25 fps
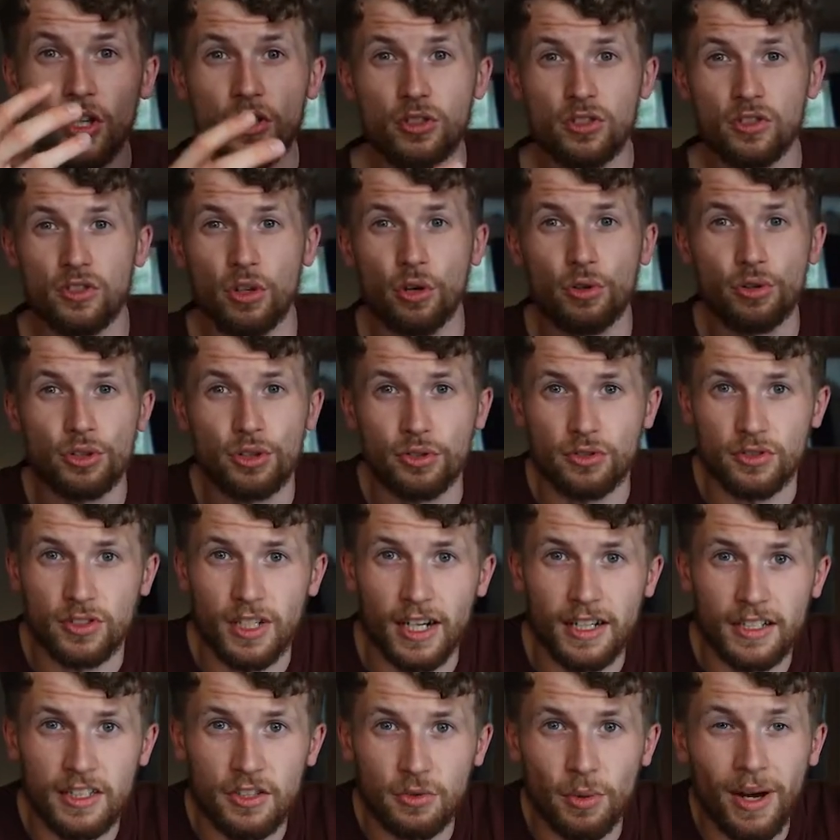social
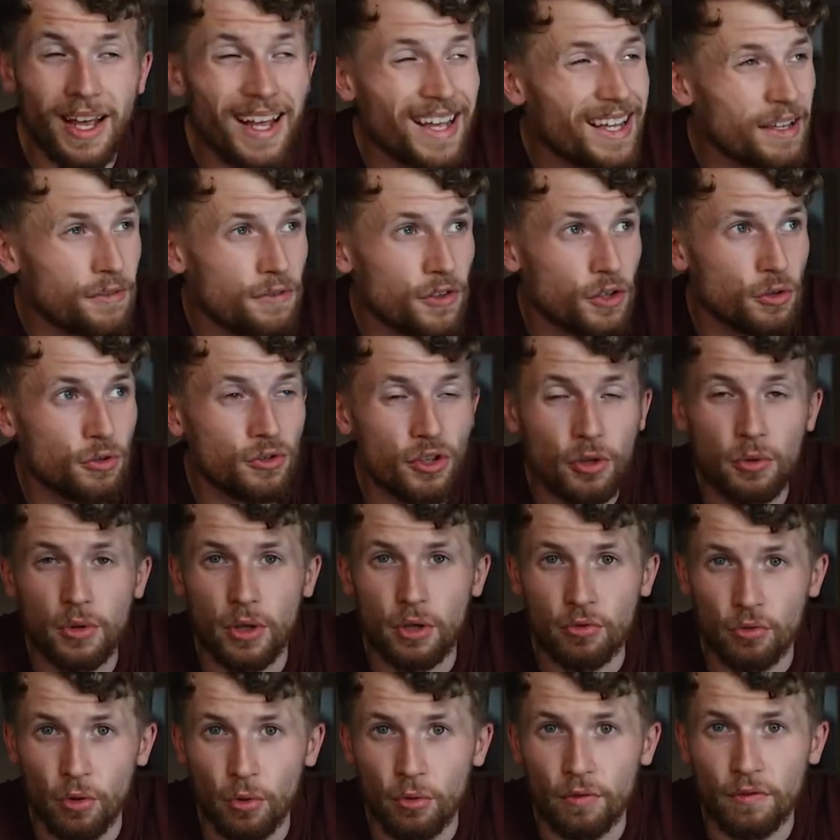side to it if you do a
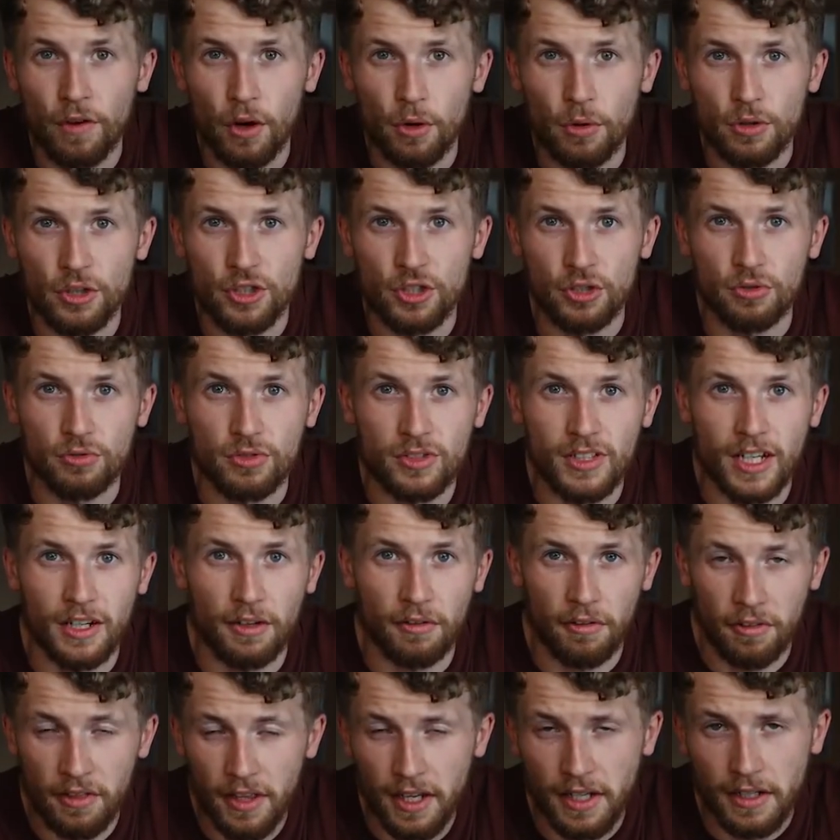group photo shoot
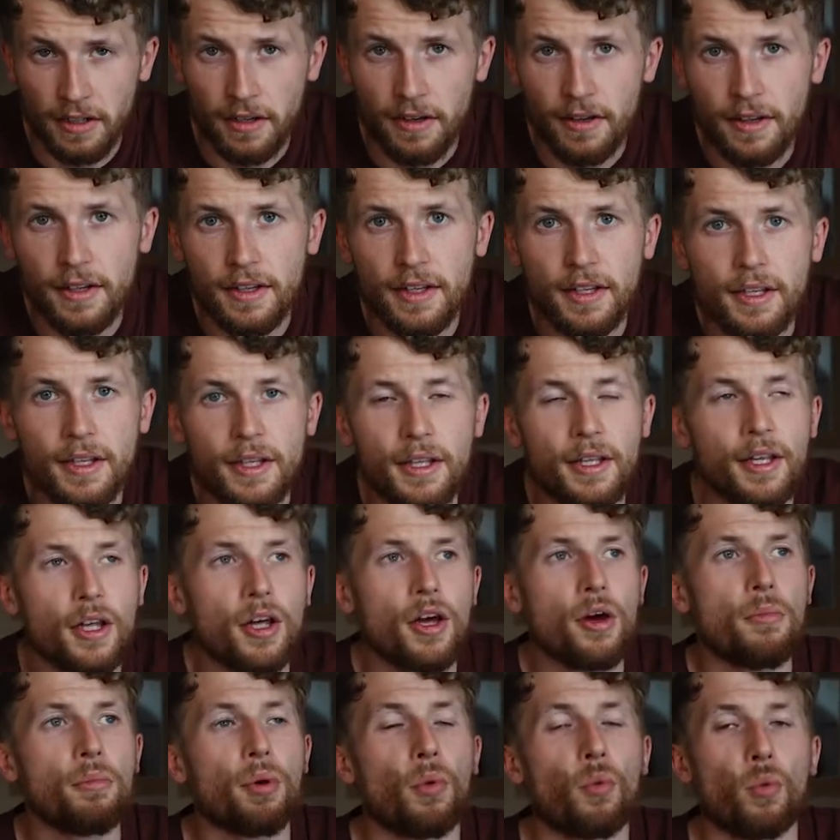style thing.
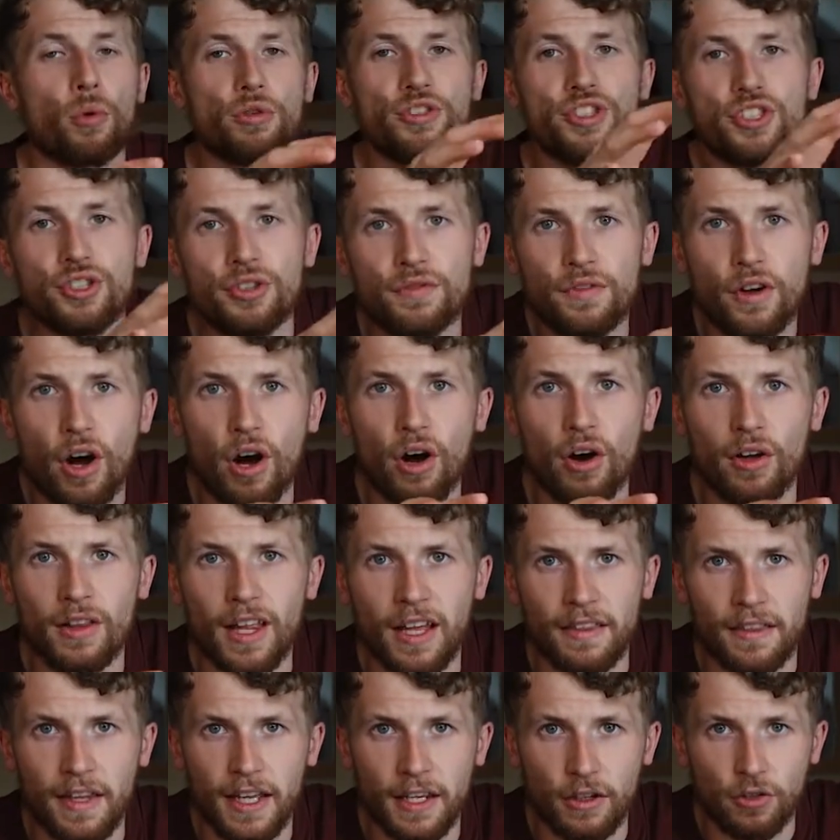But once you've got all
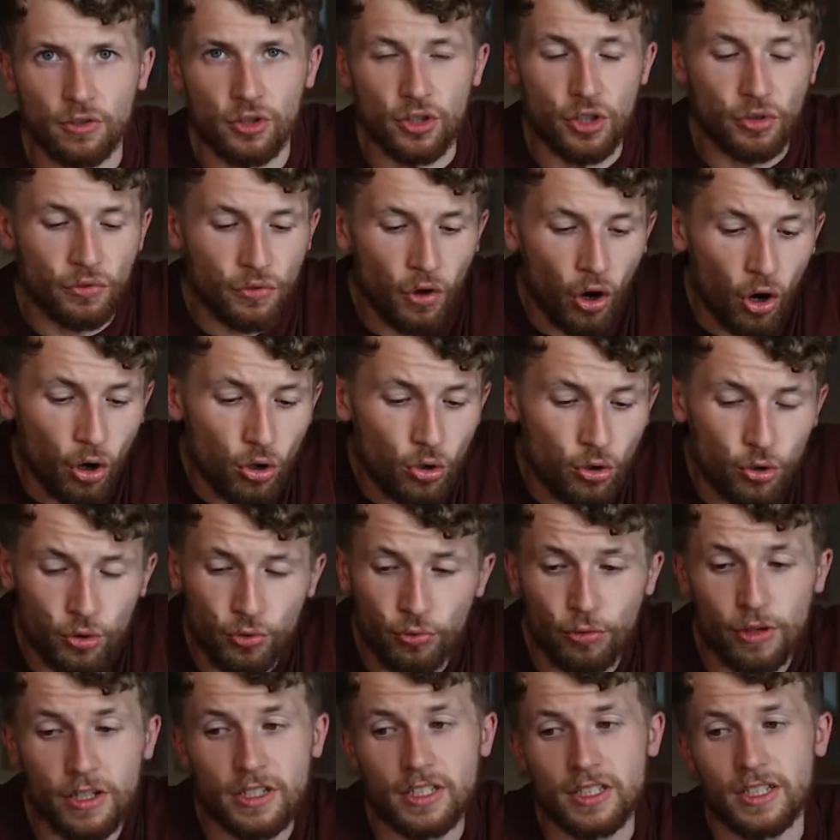that nailed and you've got a good
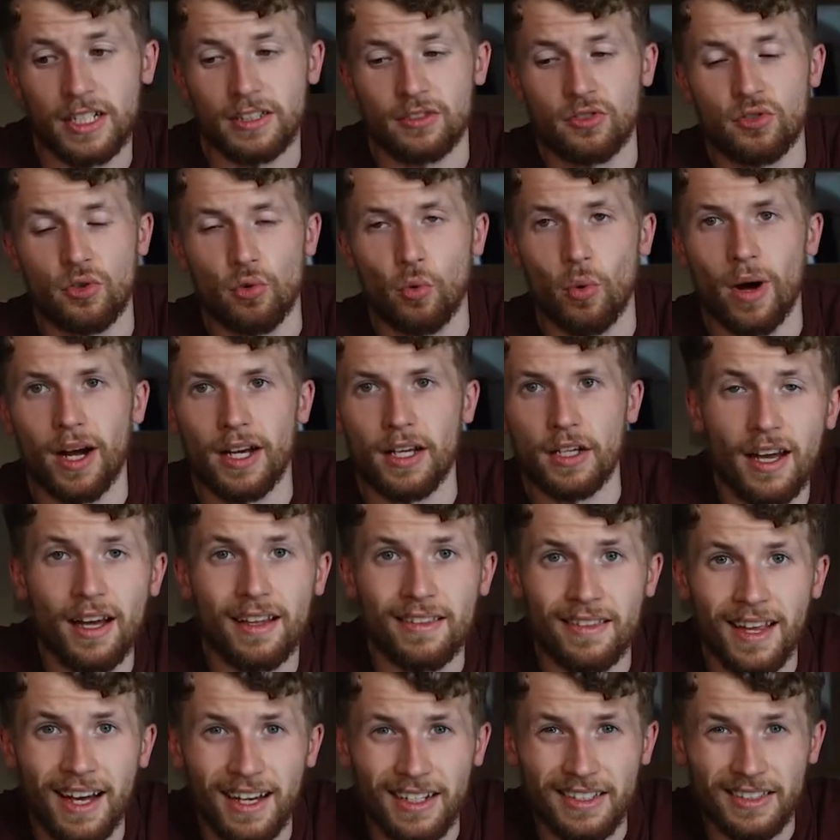reason as to why,
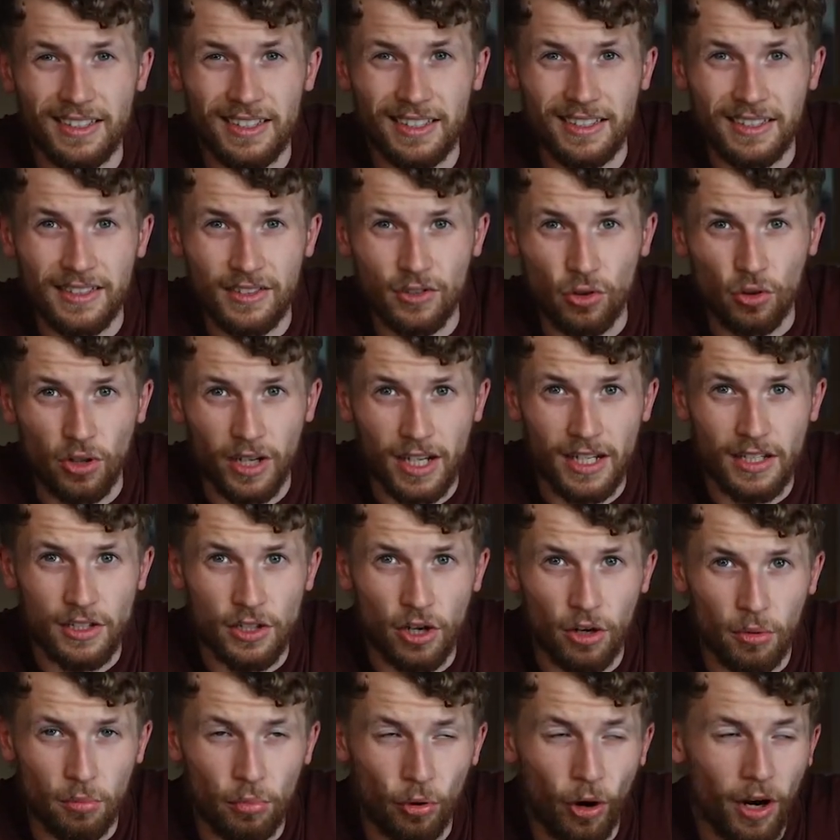and that is stuck in
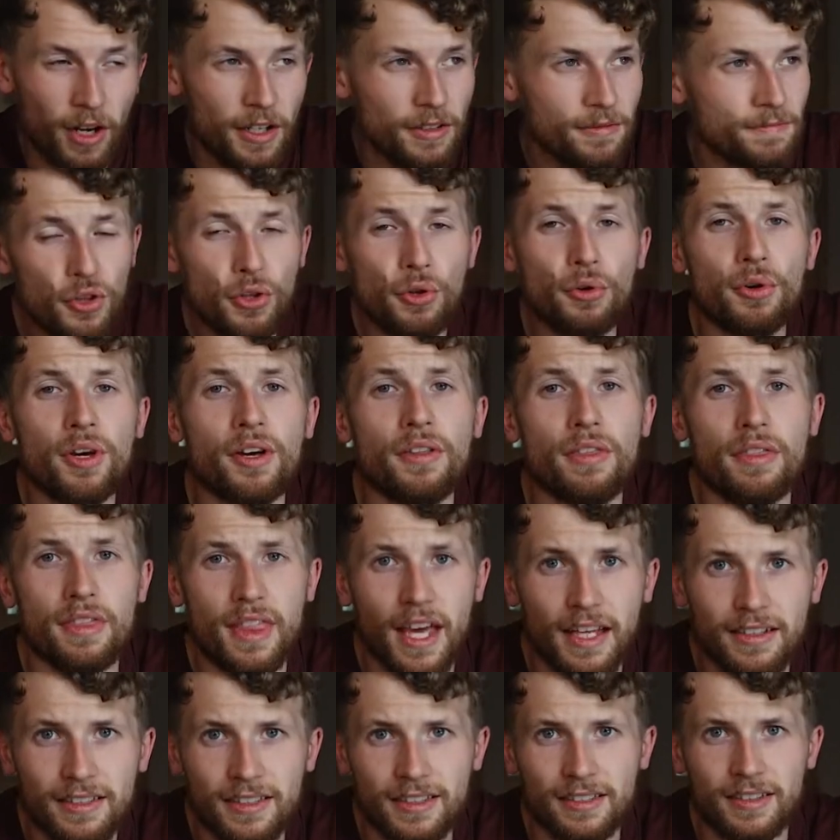your brain, you can
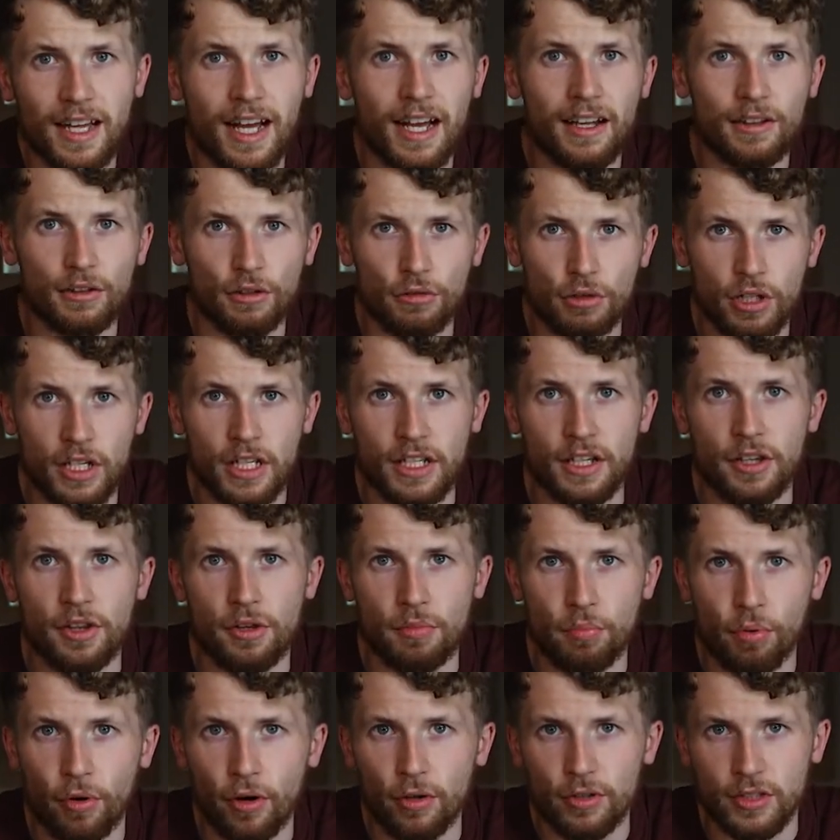then start looking at the
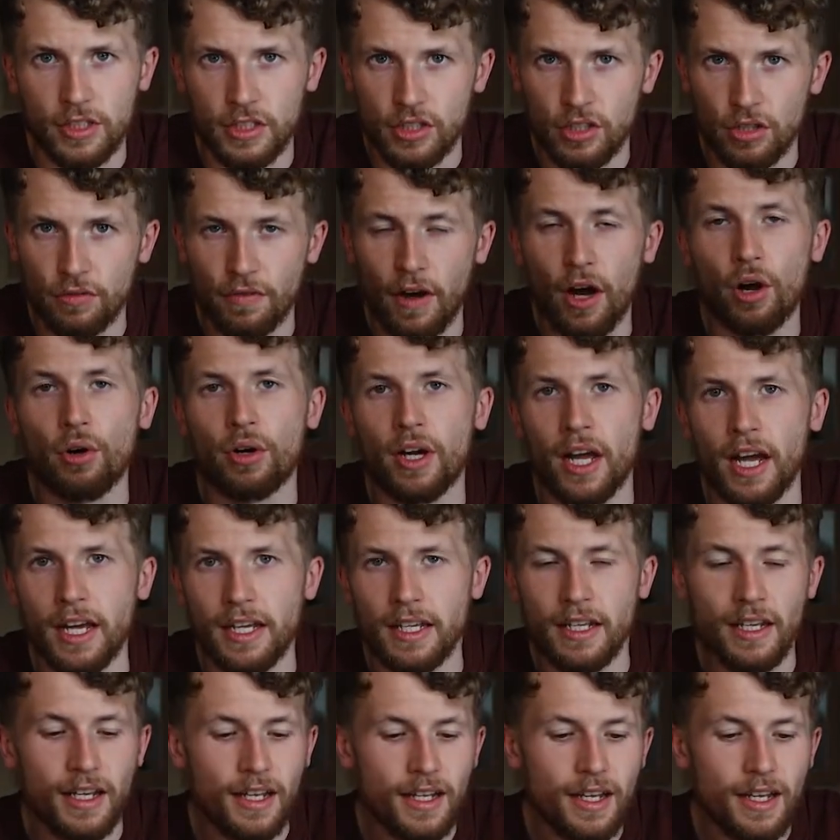process of, okay,